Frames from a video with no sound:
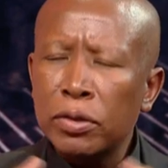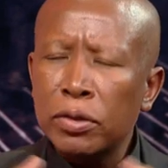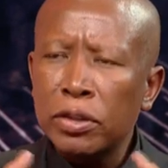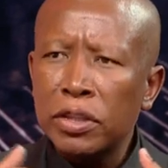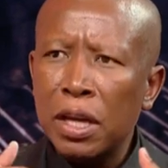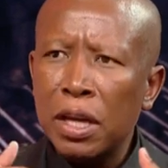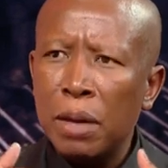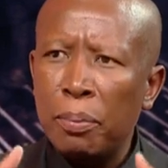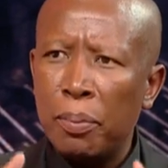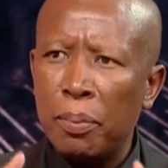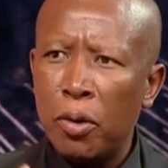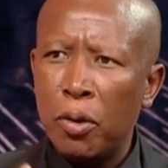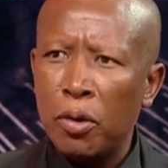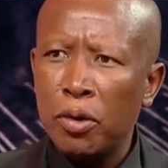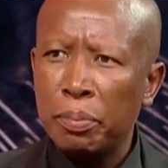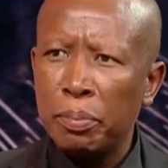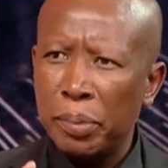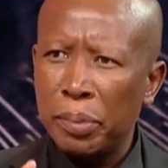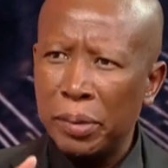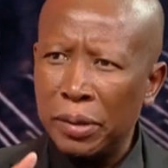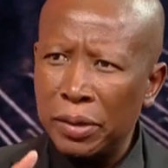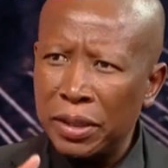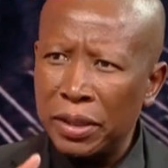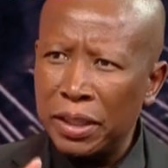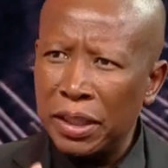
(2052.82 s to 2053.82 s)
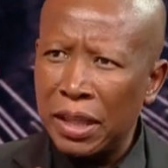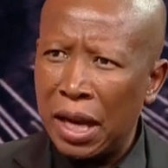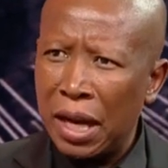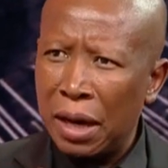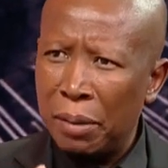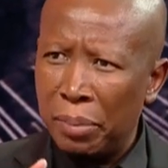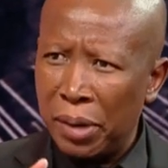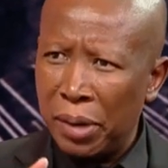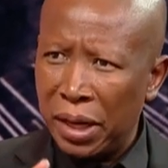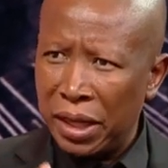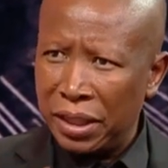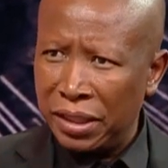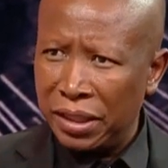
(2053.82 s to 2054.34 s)
to support political
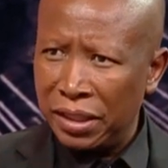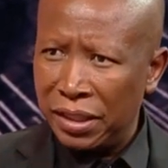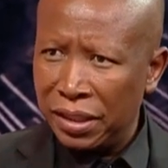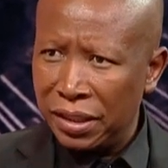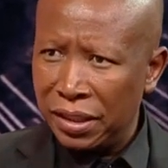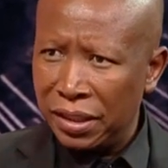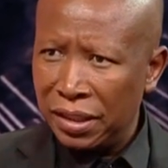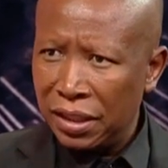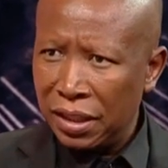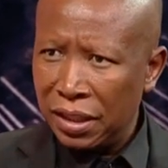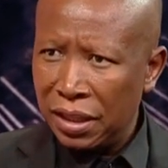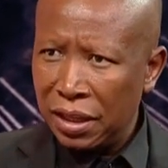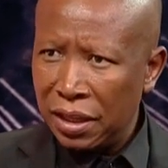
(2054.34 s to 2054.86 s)
parties